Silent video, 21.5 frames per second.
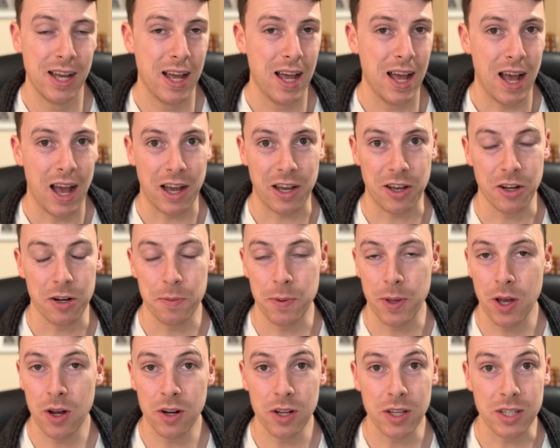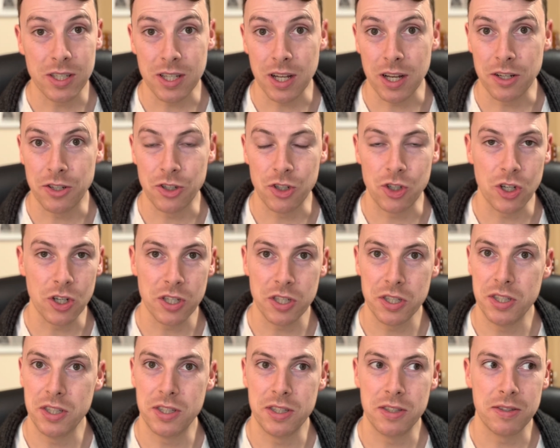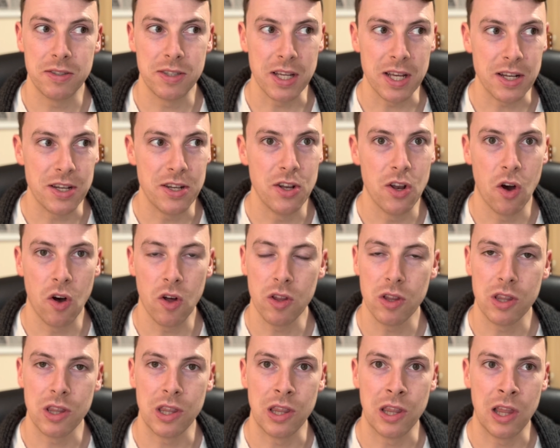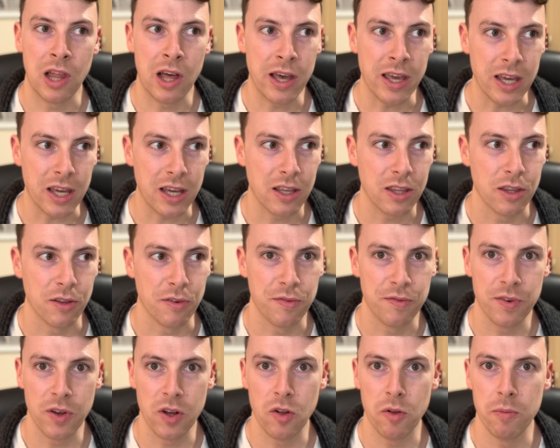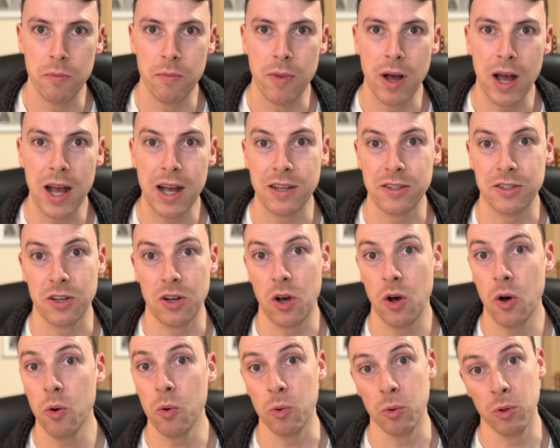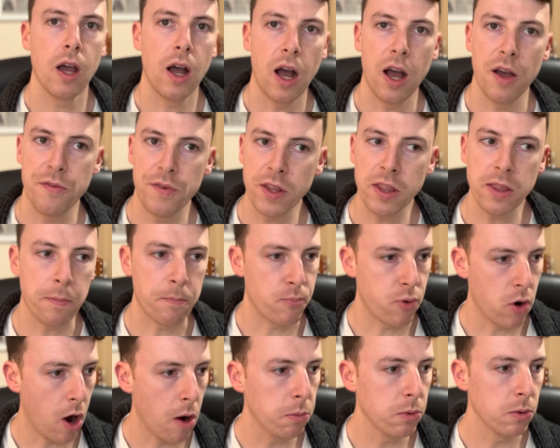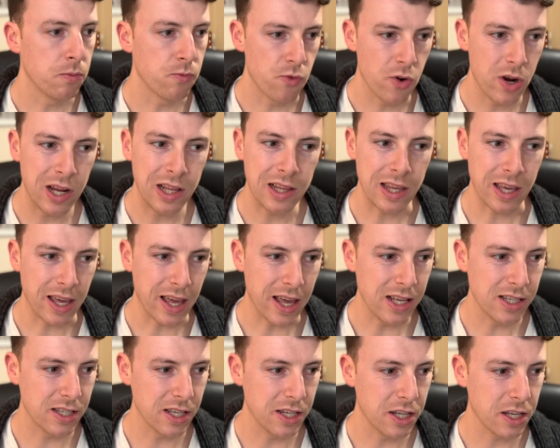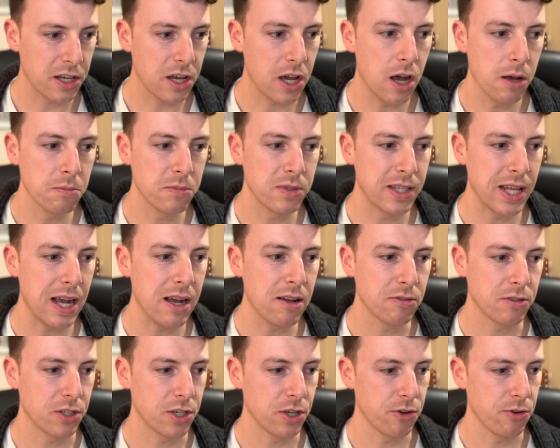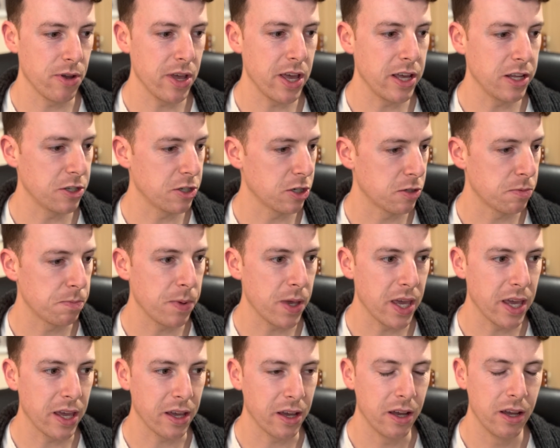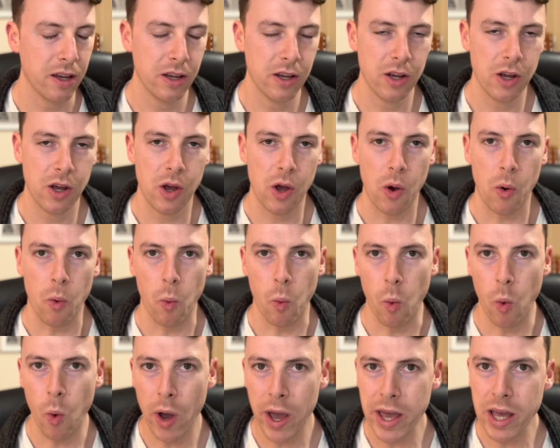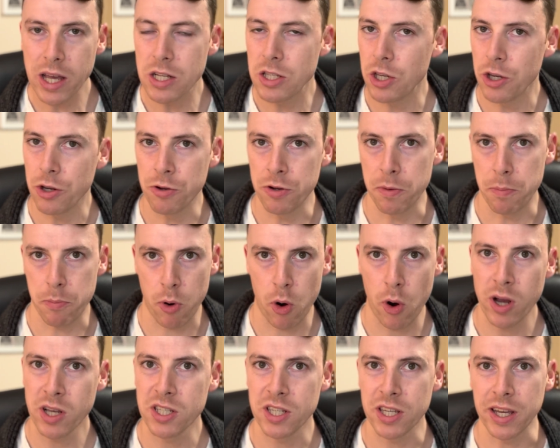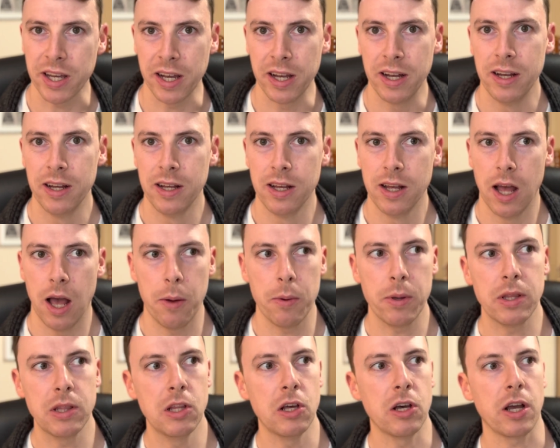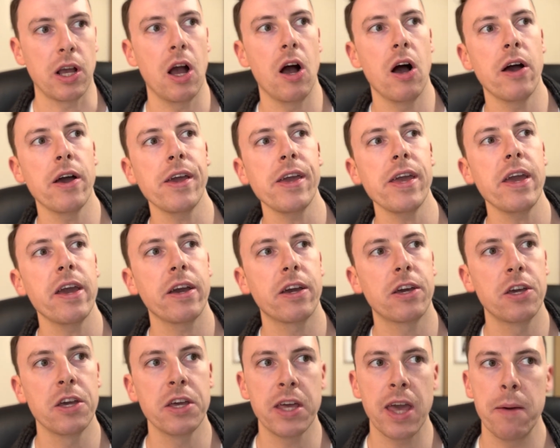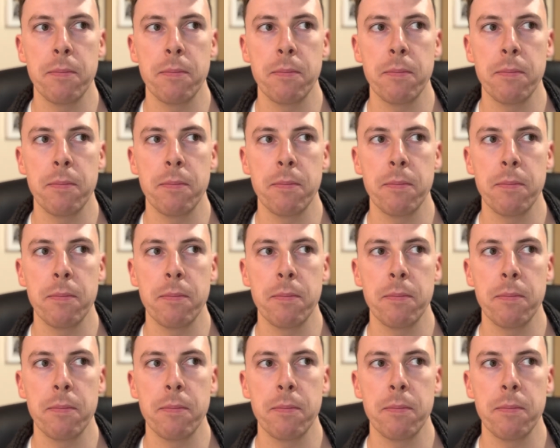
I gotta be honest, I just did not like the film as a whole. I think the problem really is that it comes down to it just being way too depressing. I mean, look, I can get